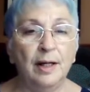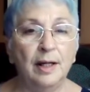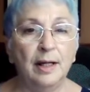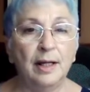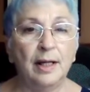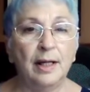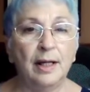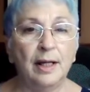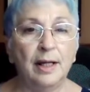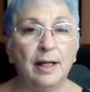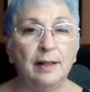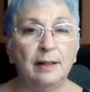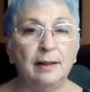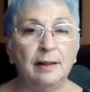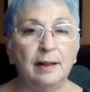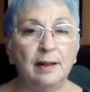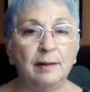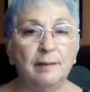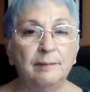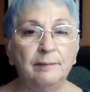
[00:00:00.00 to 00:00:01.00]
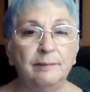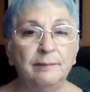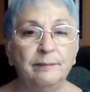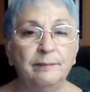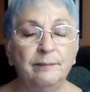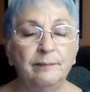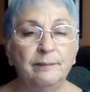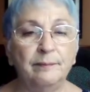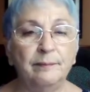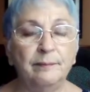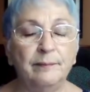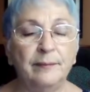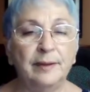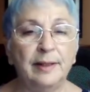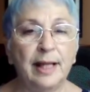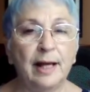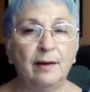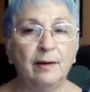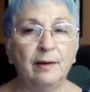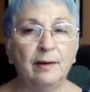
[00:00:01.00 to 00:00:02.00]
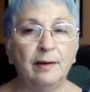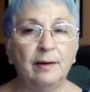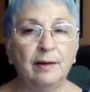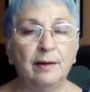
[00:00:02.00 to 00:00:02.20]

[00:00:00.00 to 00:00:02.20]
And now,